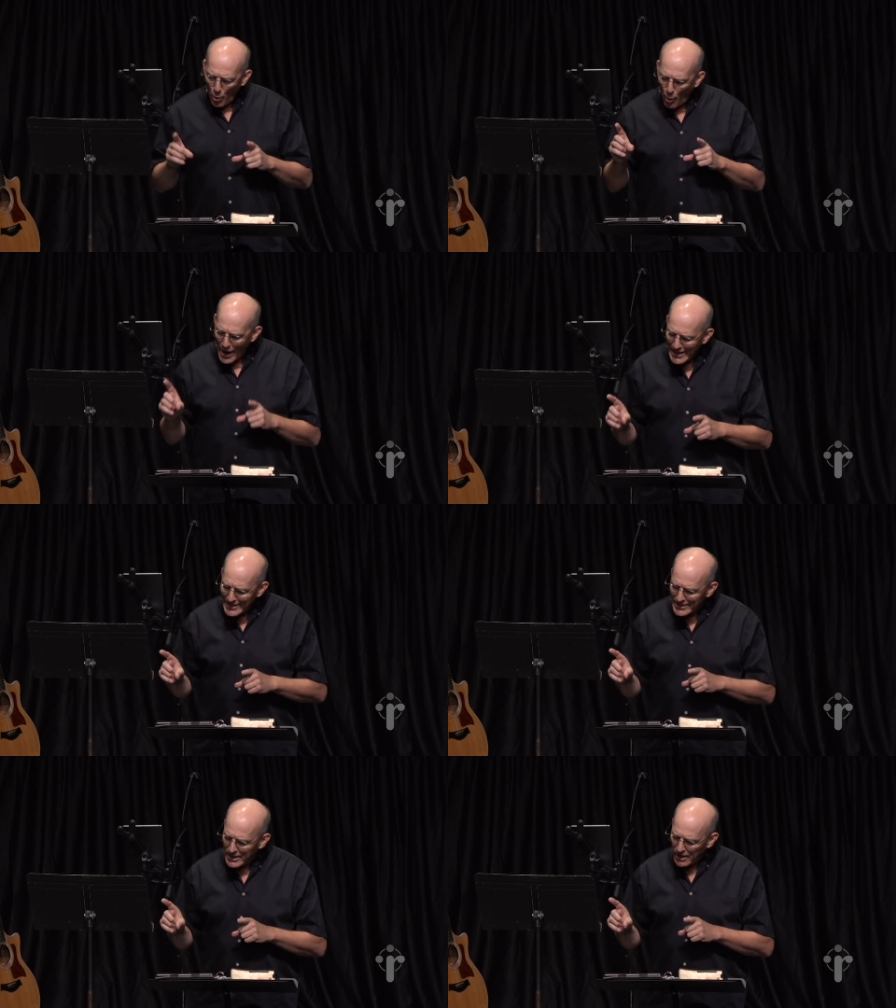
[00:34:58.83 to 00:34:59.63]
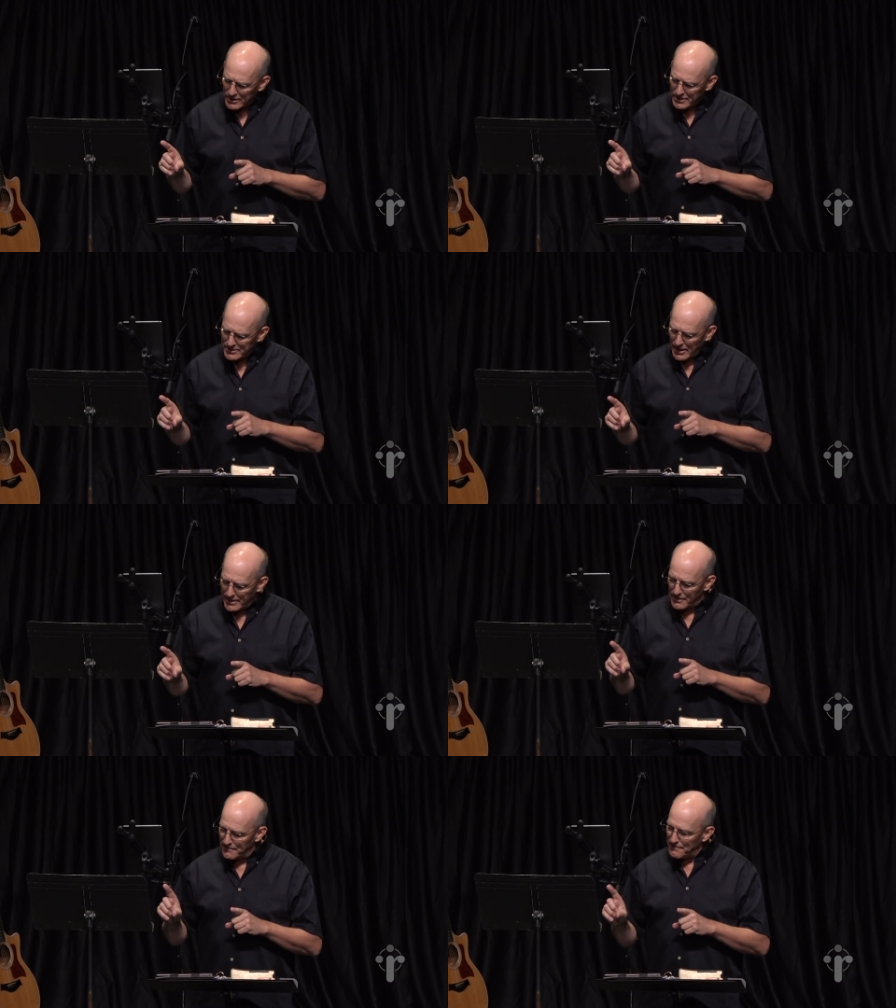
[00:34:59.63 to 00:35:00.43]
Why did God
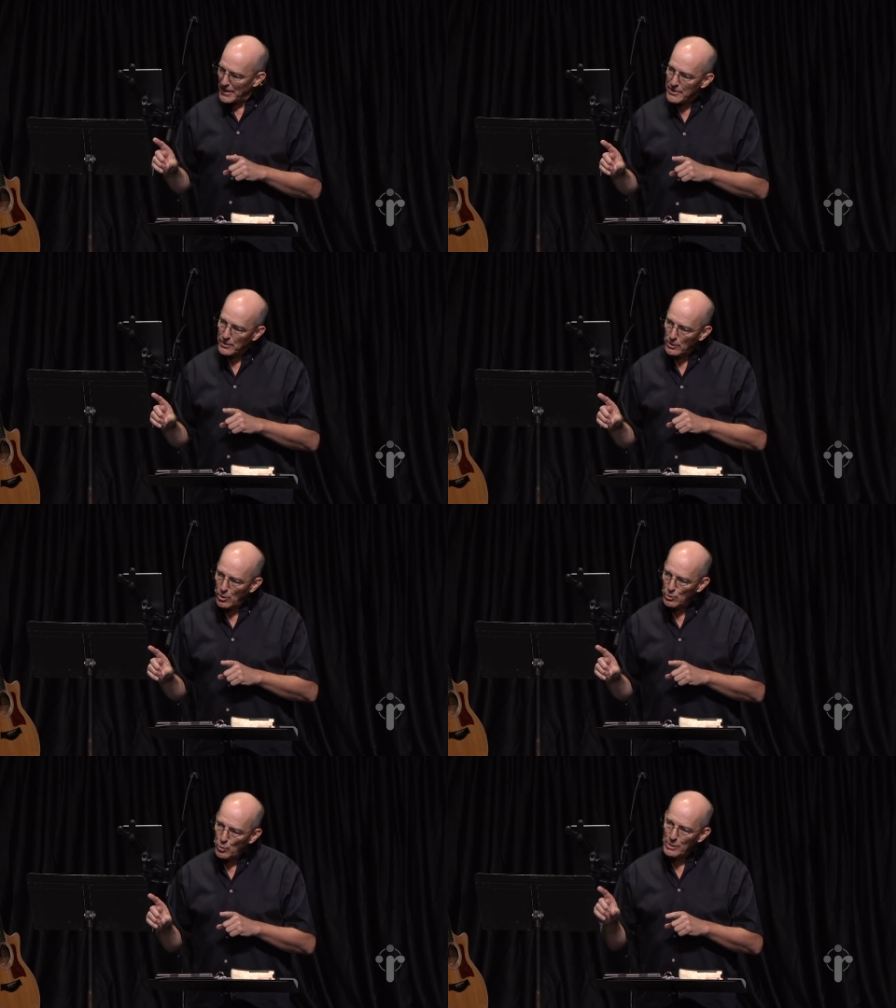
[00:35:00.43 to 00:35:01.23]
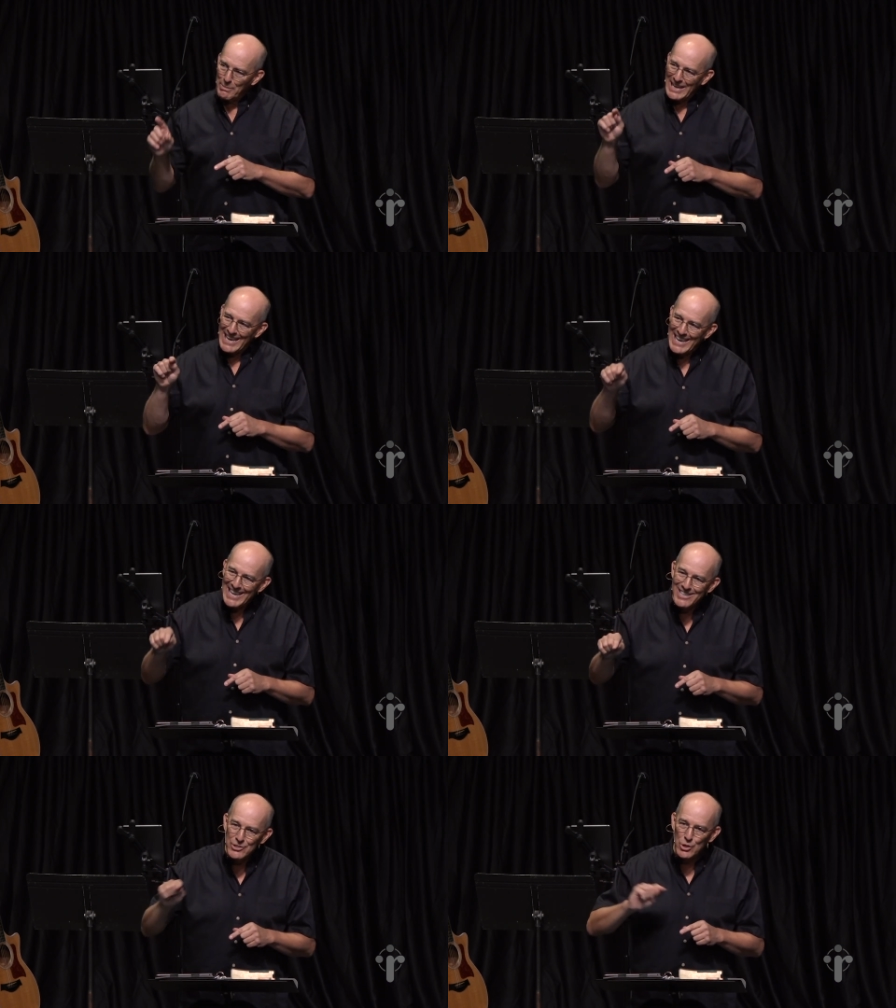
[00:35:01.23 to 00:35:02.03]
decide that faith alone would be
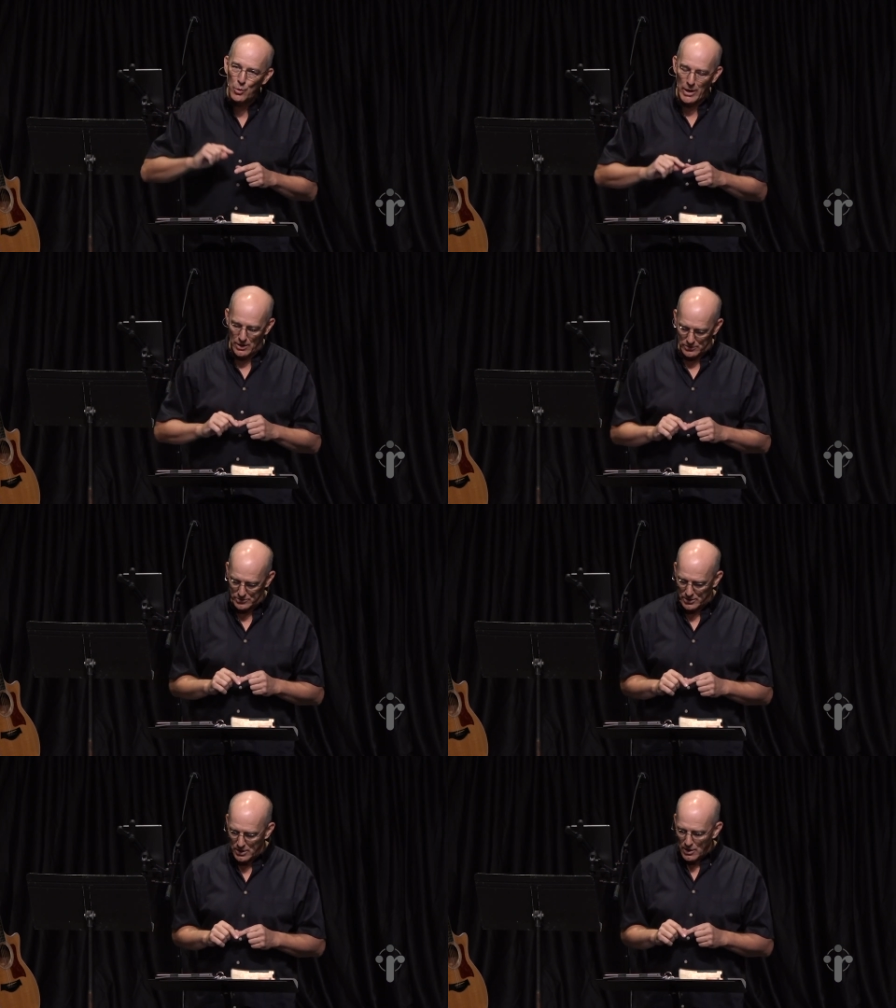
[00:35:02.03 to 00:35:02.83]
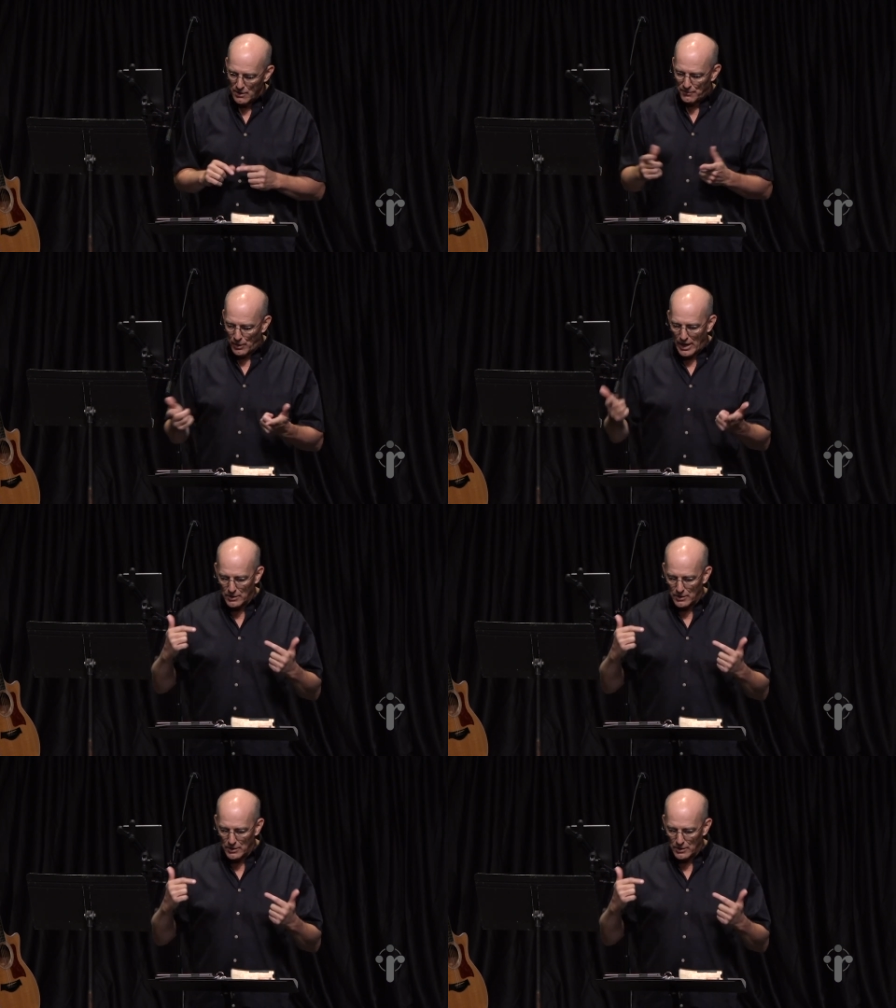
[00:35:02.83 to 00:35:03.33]
His grounds for